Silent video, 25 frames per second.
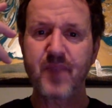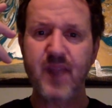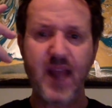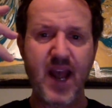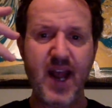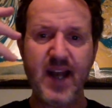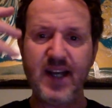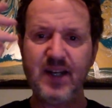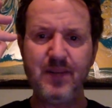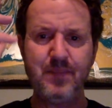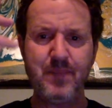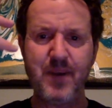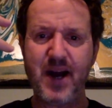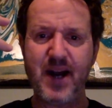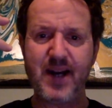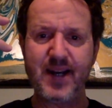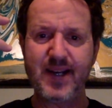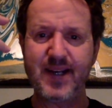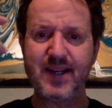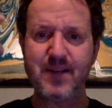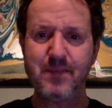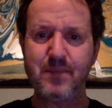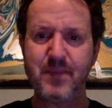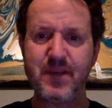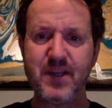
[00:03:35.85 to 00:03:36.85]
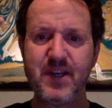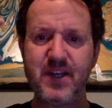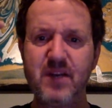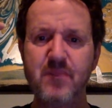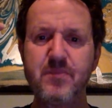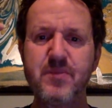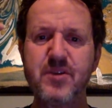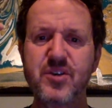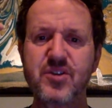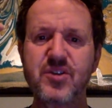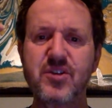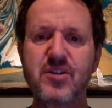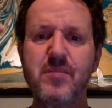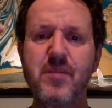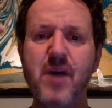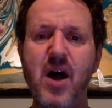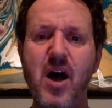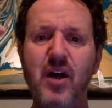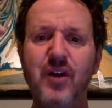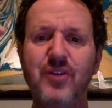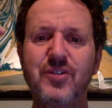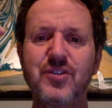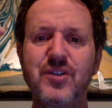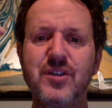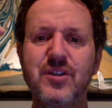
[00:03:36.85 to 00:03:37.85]
Anybody can be an
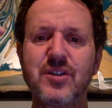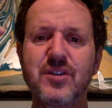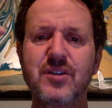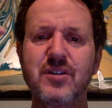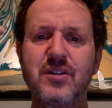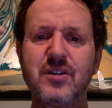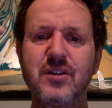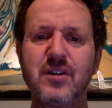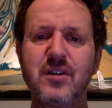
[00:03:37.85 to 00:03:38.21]
epistemologist.